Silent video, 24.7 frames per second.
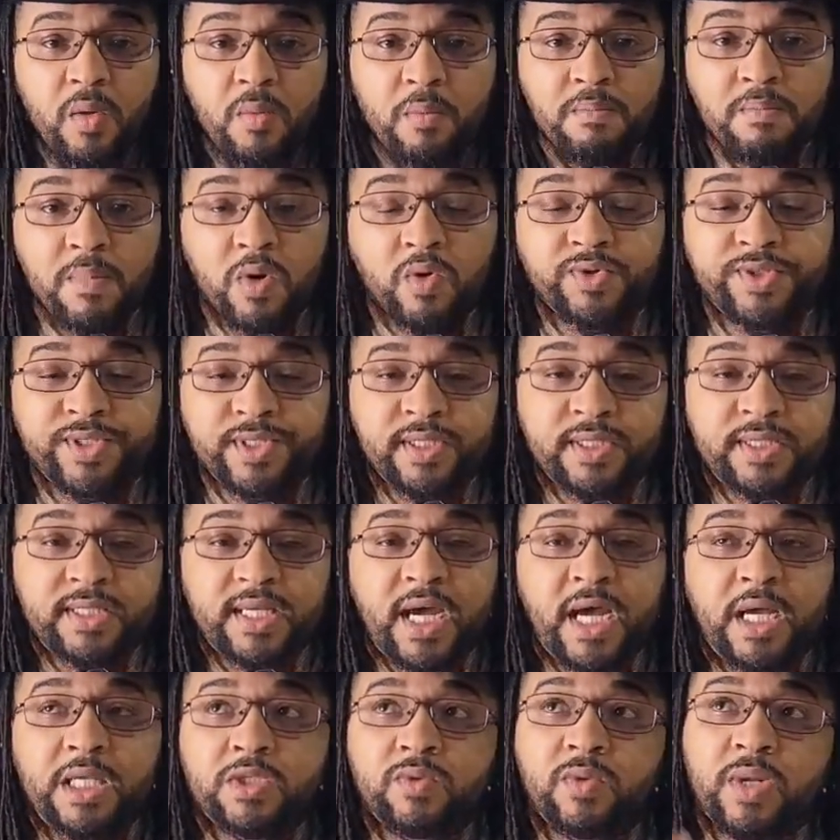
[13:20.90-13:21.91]
Most of the
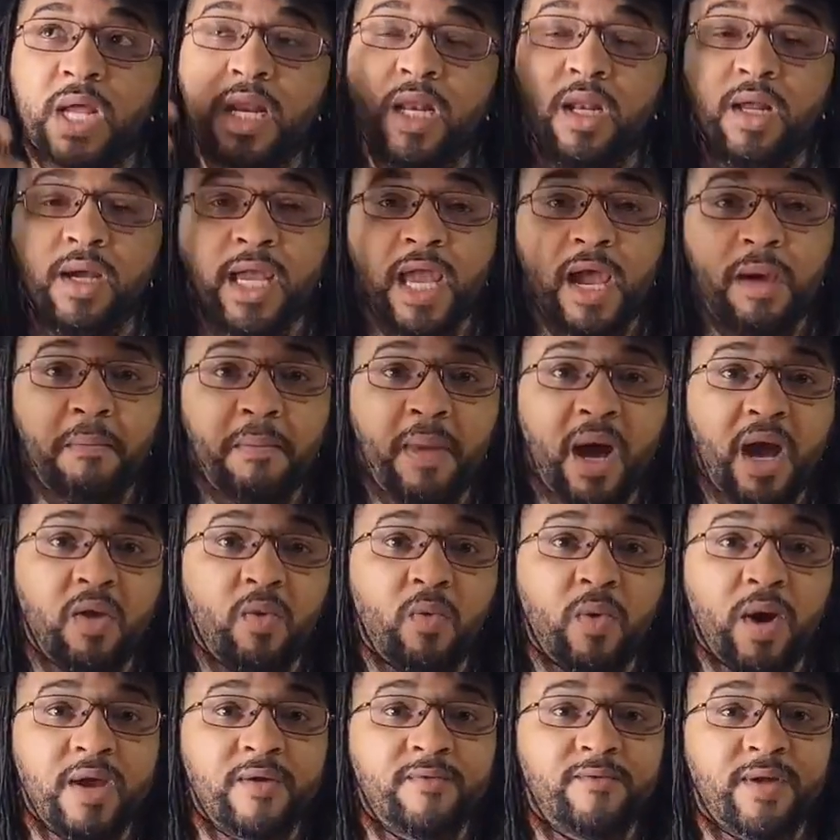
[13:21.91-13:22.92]
times when I look at my
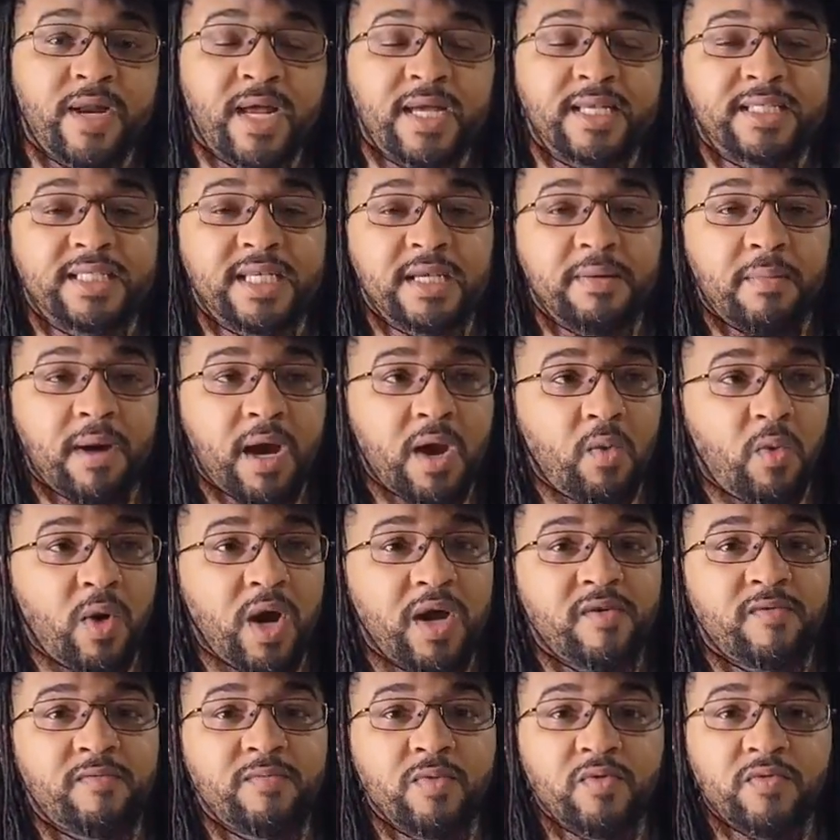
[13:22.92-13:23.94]
wife and I see my
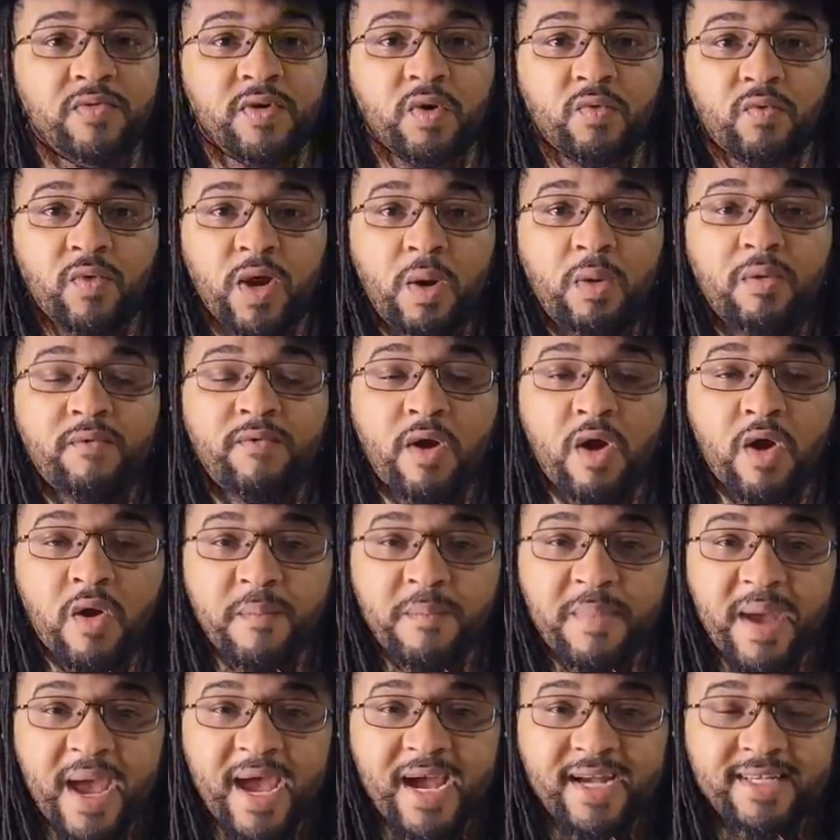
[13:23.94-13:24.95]
wife moving around with her
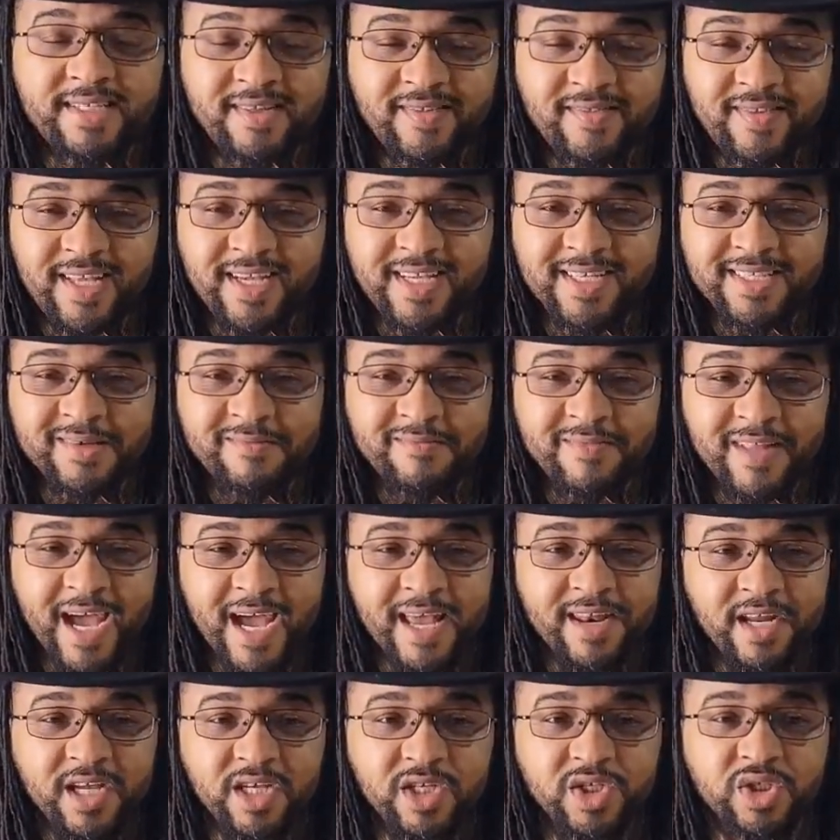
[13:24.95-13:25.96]
bags and things of
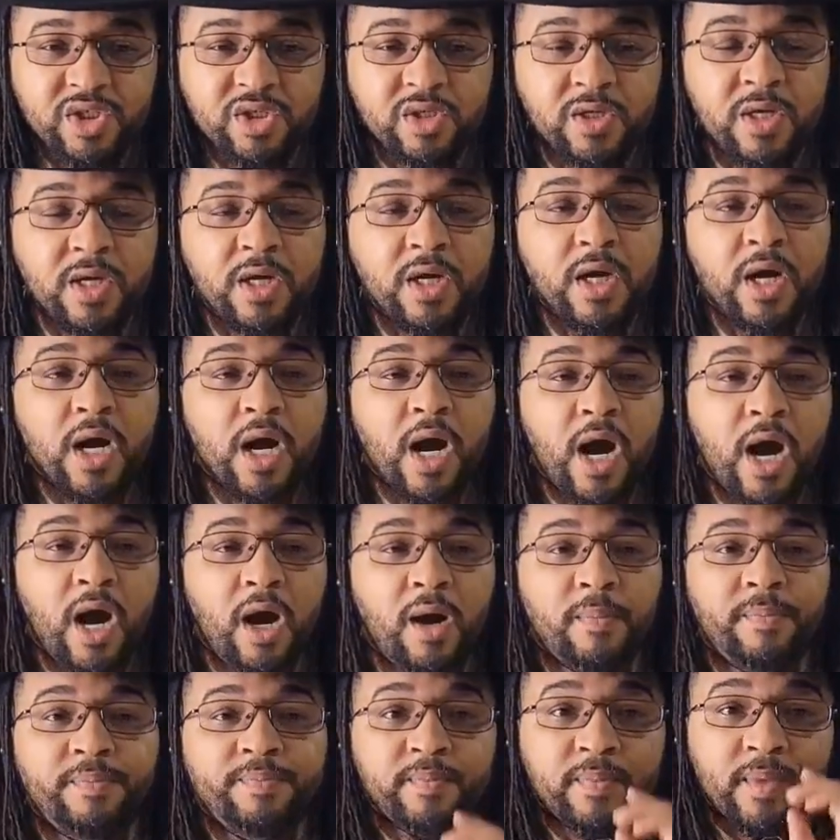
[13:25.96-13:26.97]
that nature,
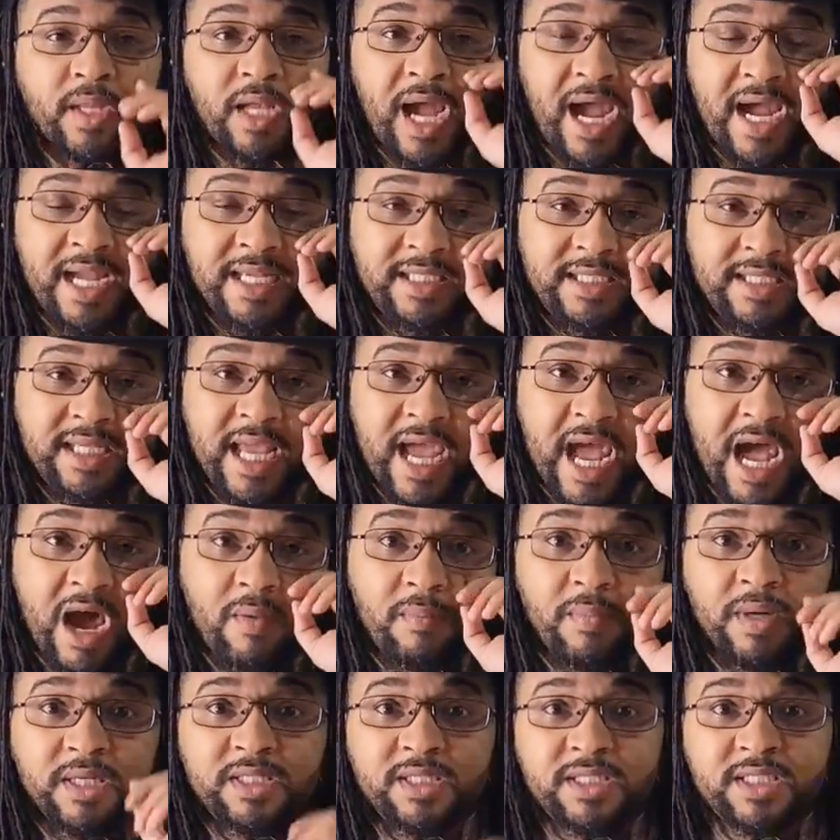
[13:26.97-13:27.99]
I see how
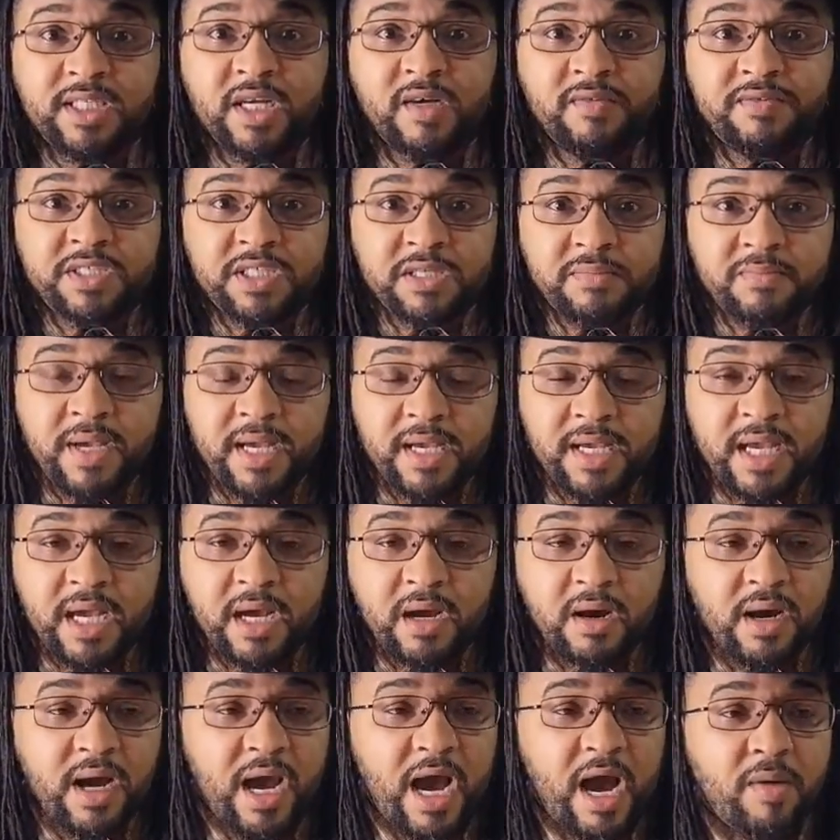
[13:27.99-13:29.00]
much stuff she may
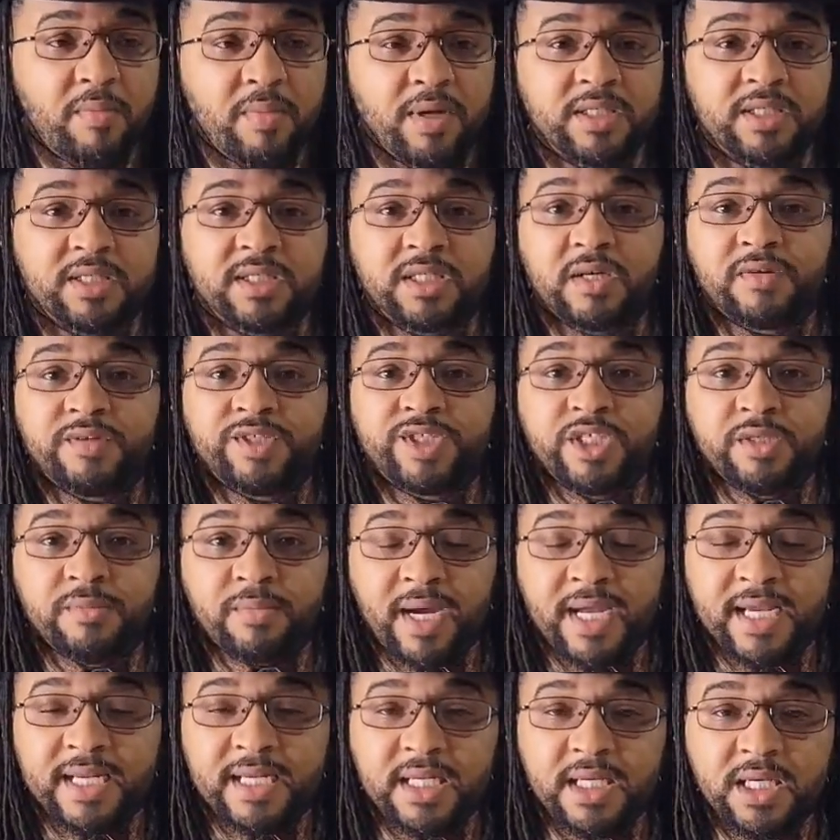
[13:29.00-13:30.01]
carry, how much stuff she
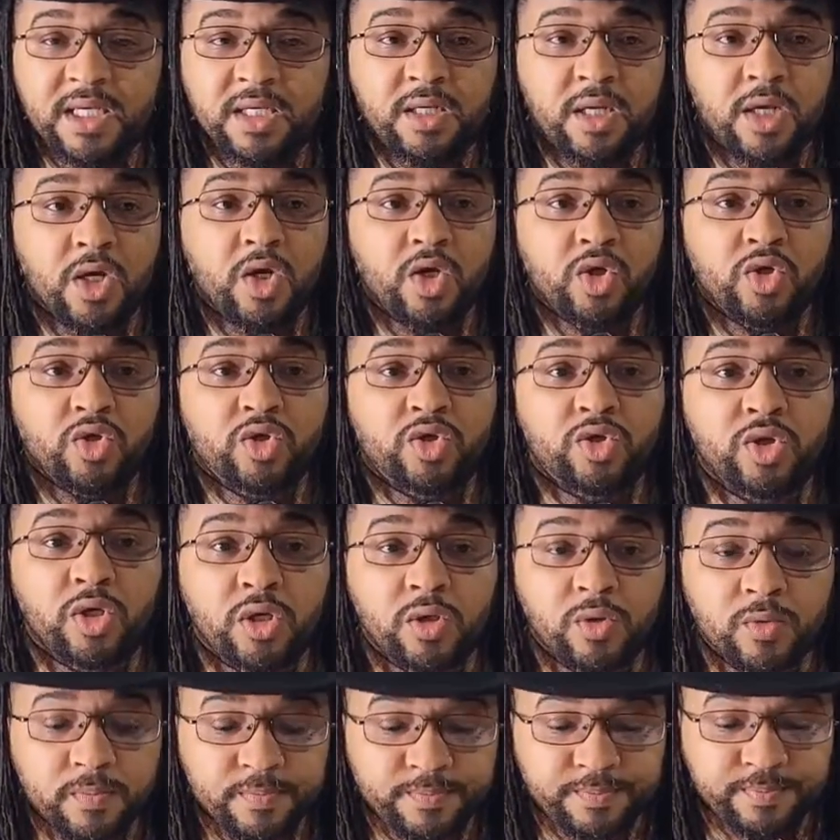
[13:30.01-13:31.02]
might need.
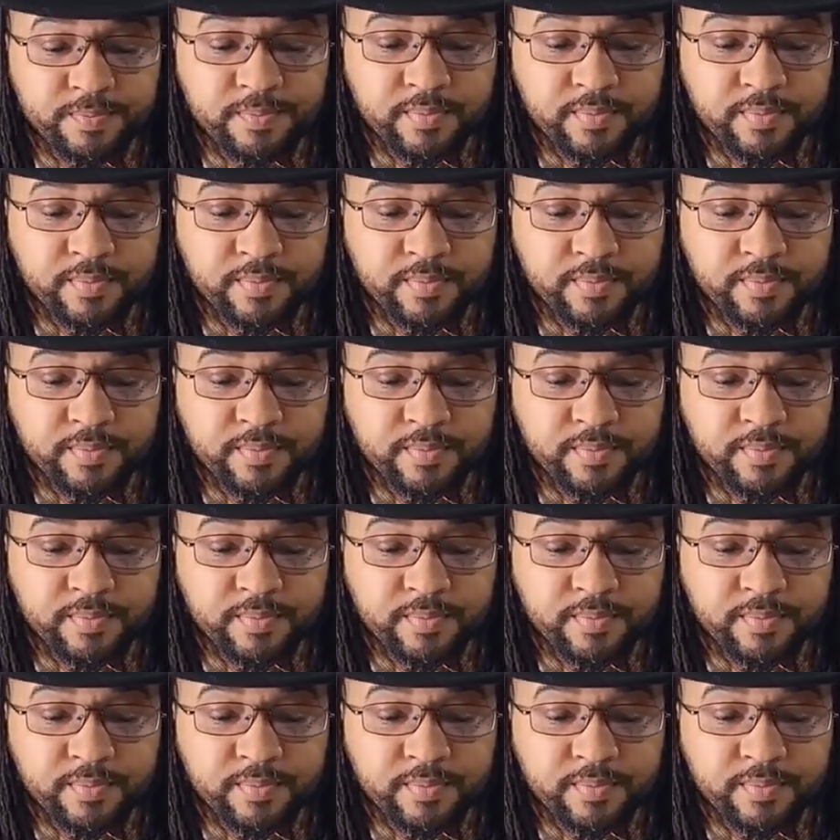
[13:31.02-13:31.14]
So